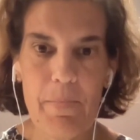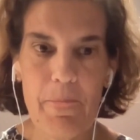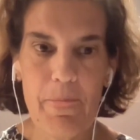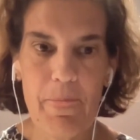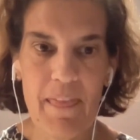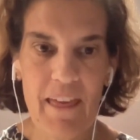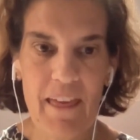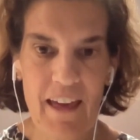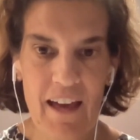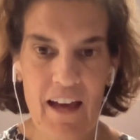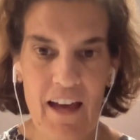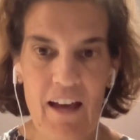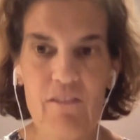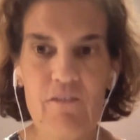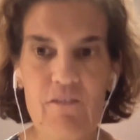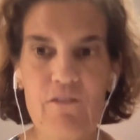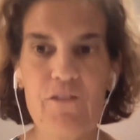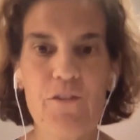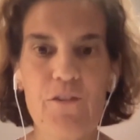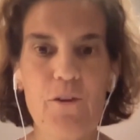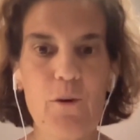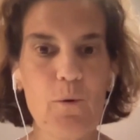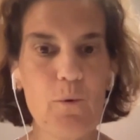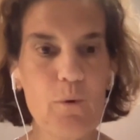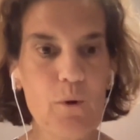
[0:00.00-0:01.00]
have.
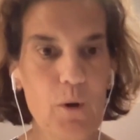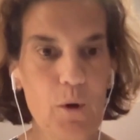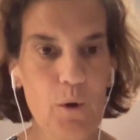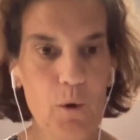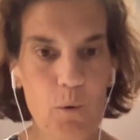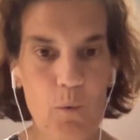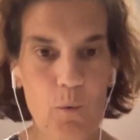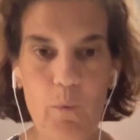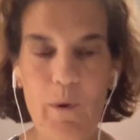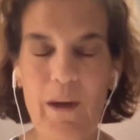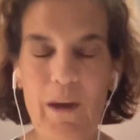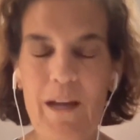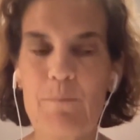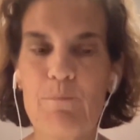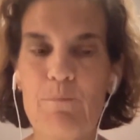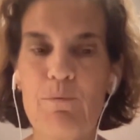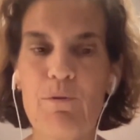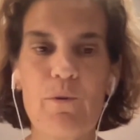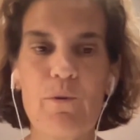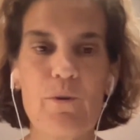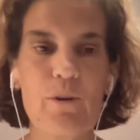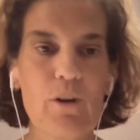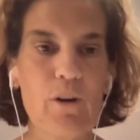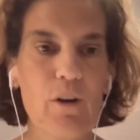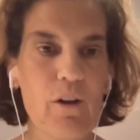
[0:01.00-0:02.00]
So weight
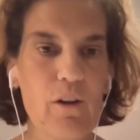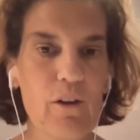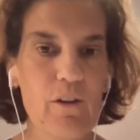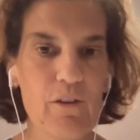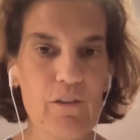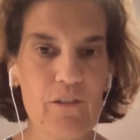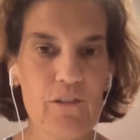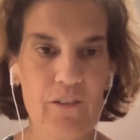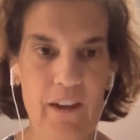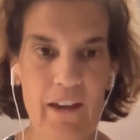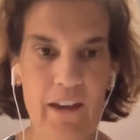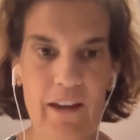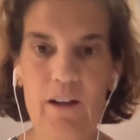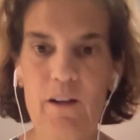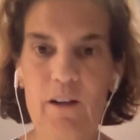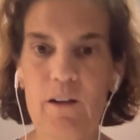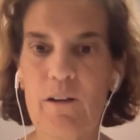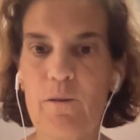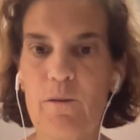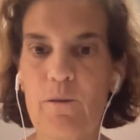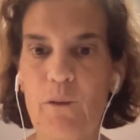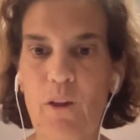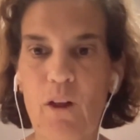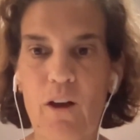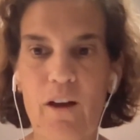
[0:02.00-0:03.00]
protocols,
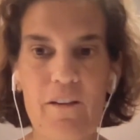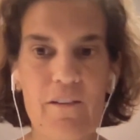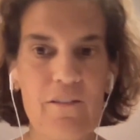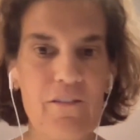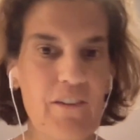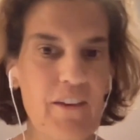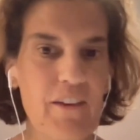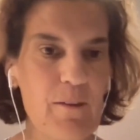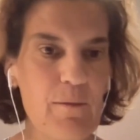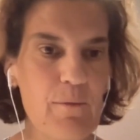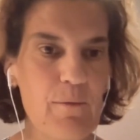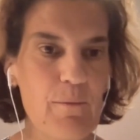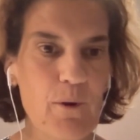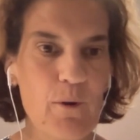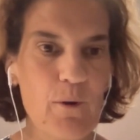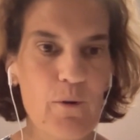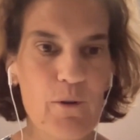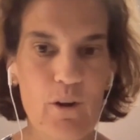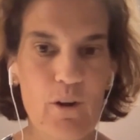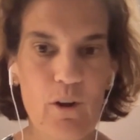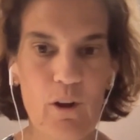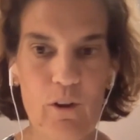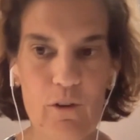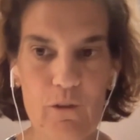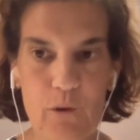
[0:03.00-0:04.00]
hair and skin
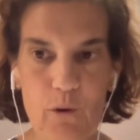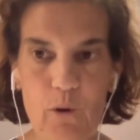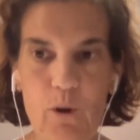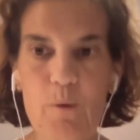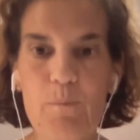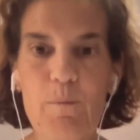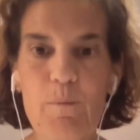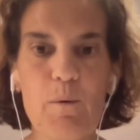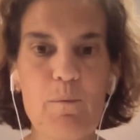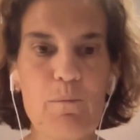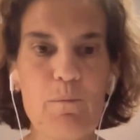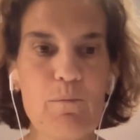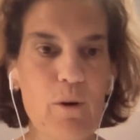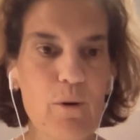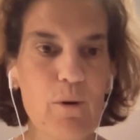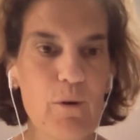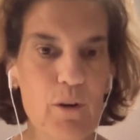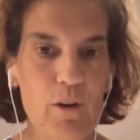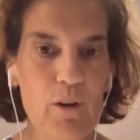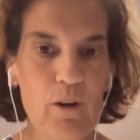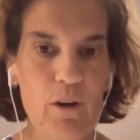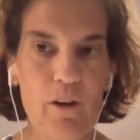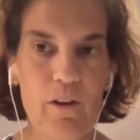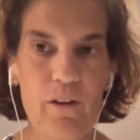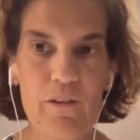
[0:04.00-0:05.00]
protocols, hormone
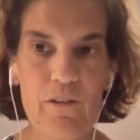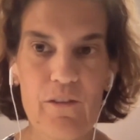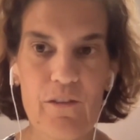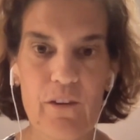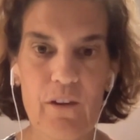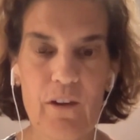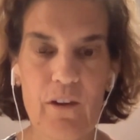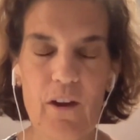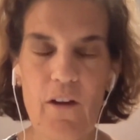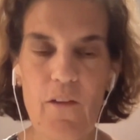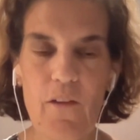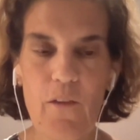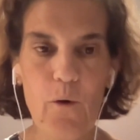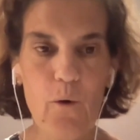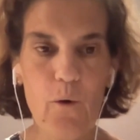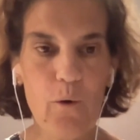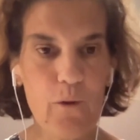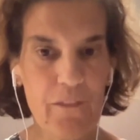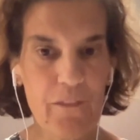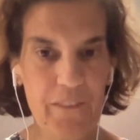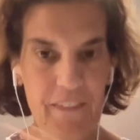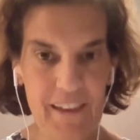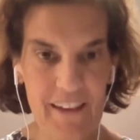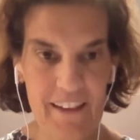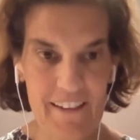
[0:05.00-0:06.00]
protocols, the
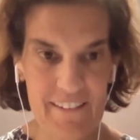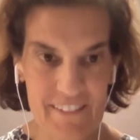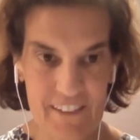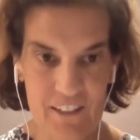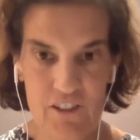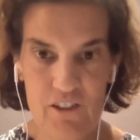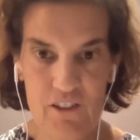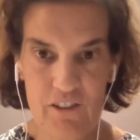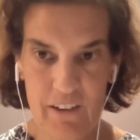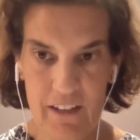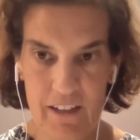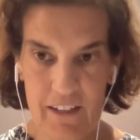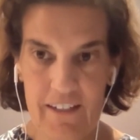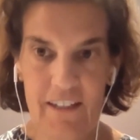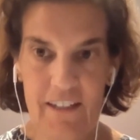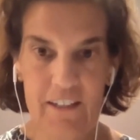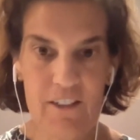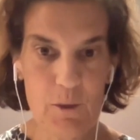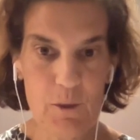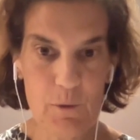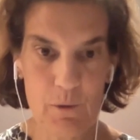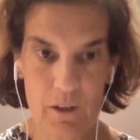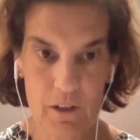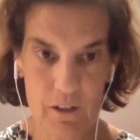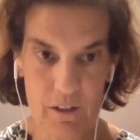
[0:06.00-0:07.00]
whole thing is integrated
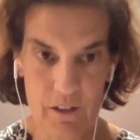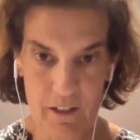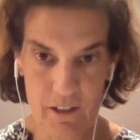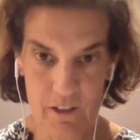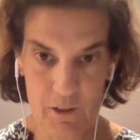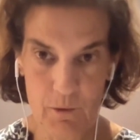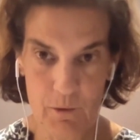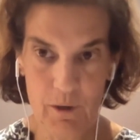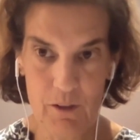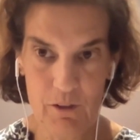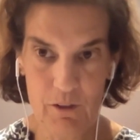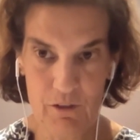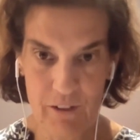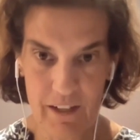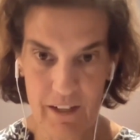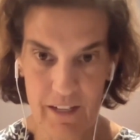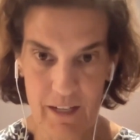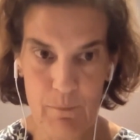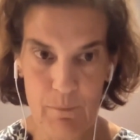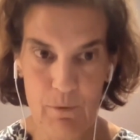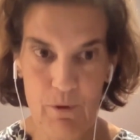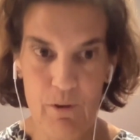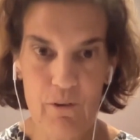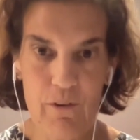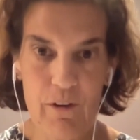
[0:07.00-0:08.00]
into our
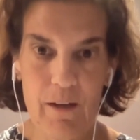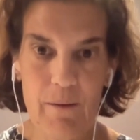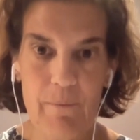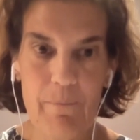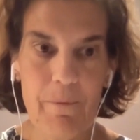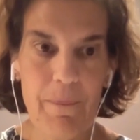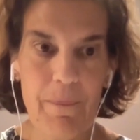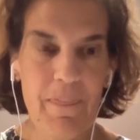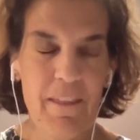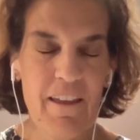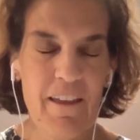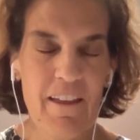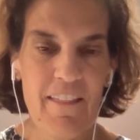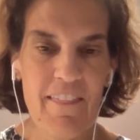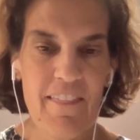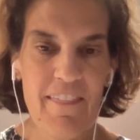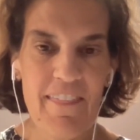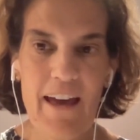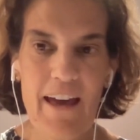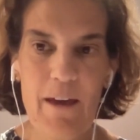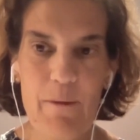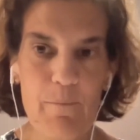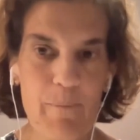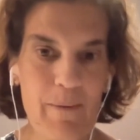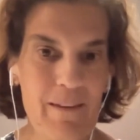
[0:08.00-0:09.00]
training program.
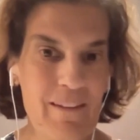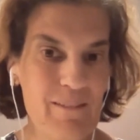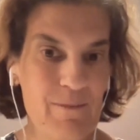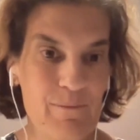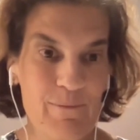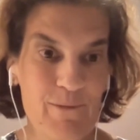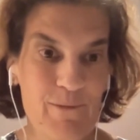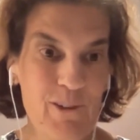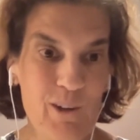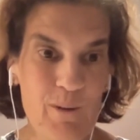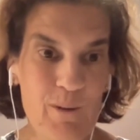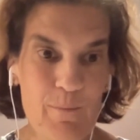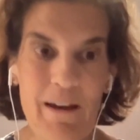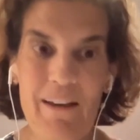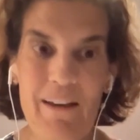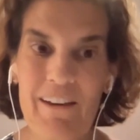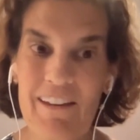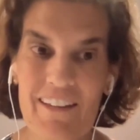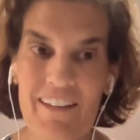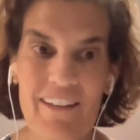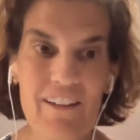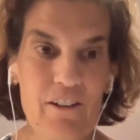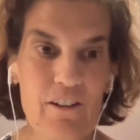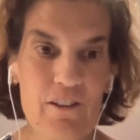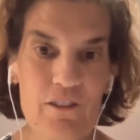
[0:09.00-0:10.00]
That took about a
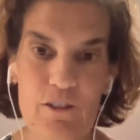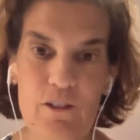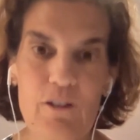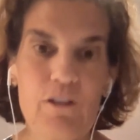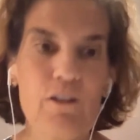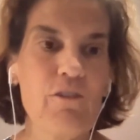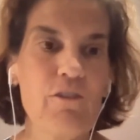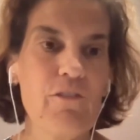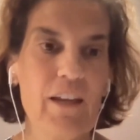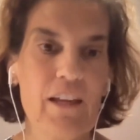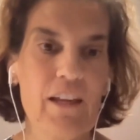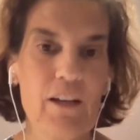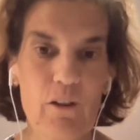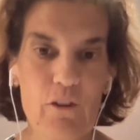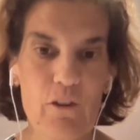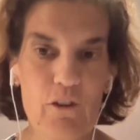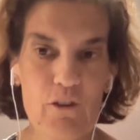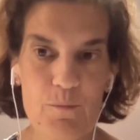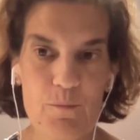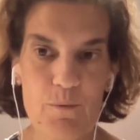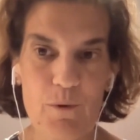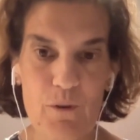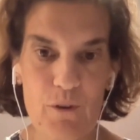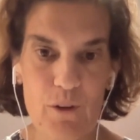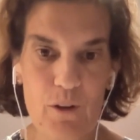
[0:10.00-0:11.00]
year to create all
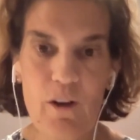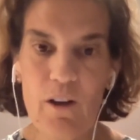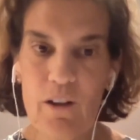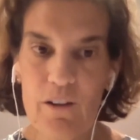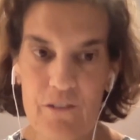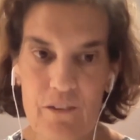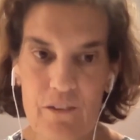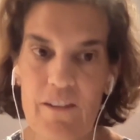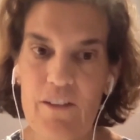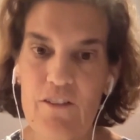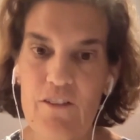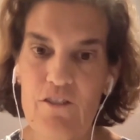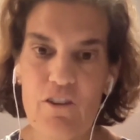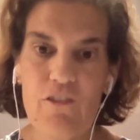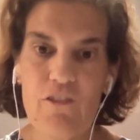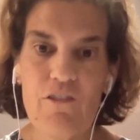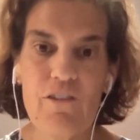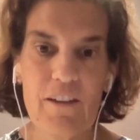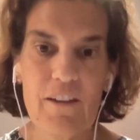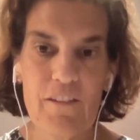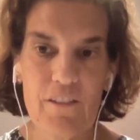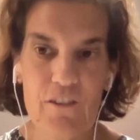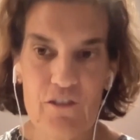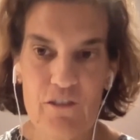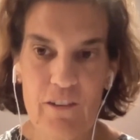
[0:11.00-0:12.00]
those protocols and then to
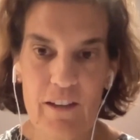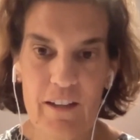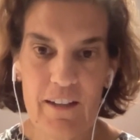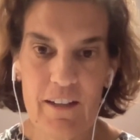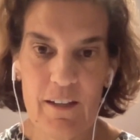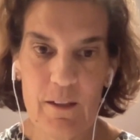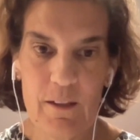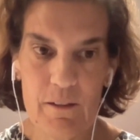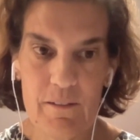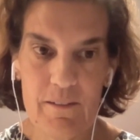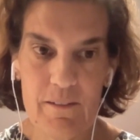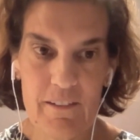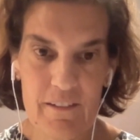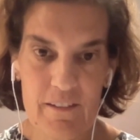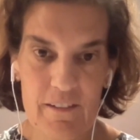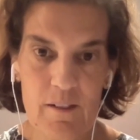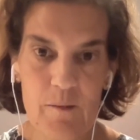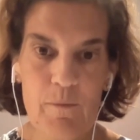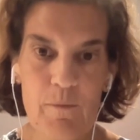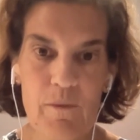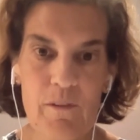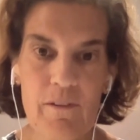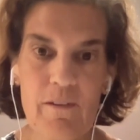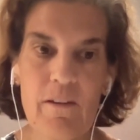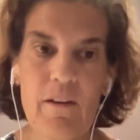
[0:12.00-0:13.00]
create the training systems.